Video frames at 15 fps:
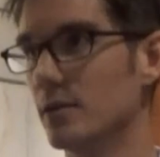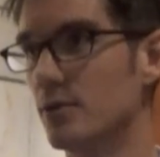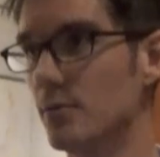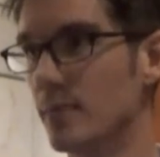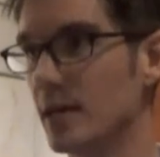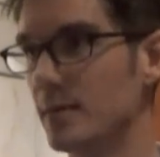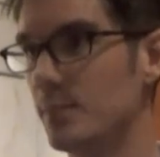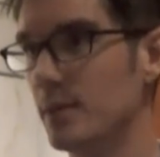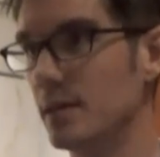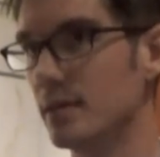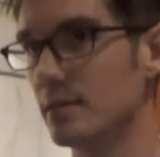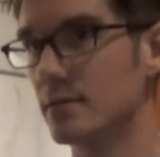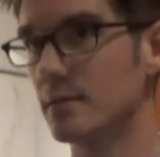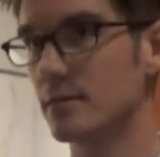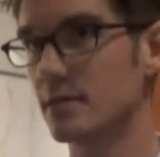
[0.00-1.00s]
who might
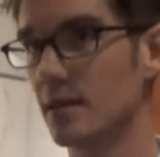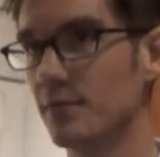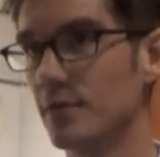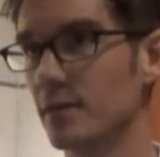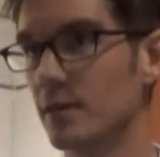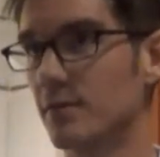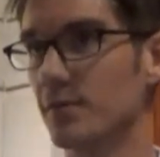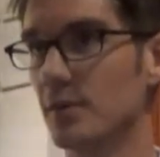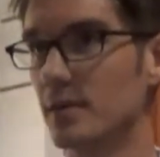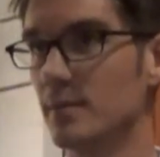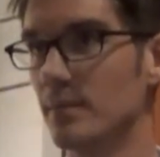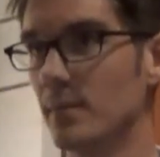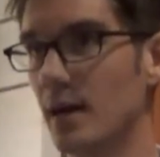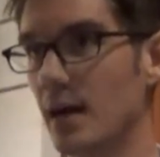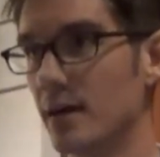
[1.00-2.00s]
be suffering
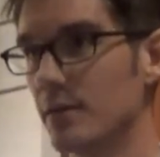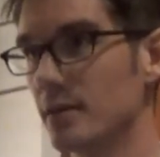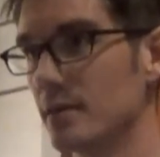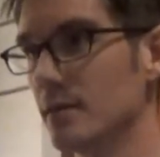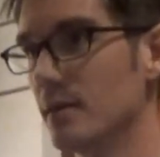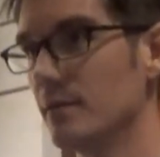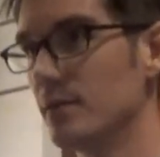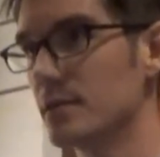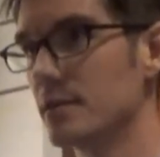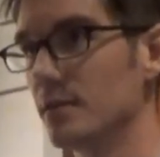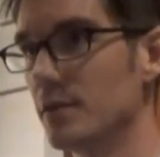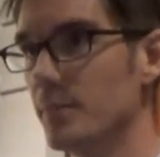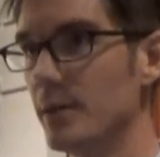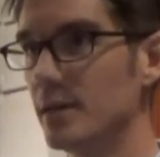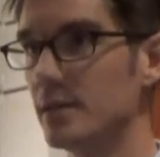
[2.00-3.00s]
from either
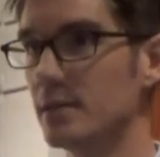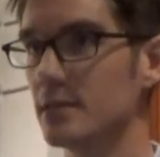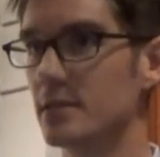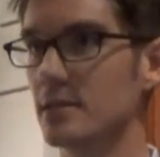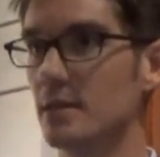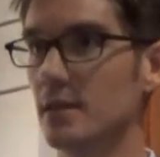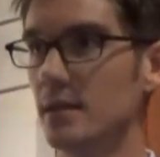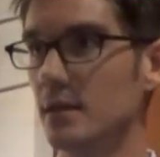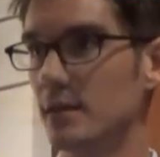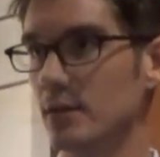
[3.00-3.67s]
physical dependence,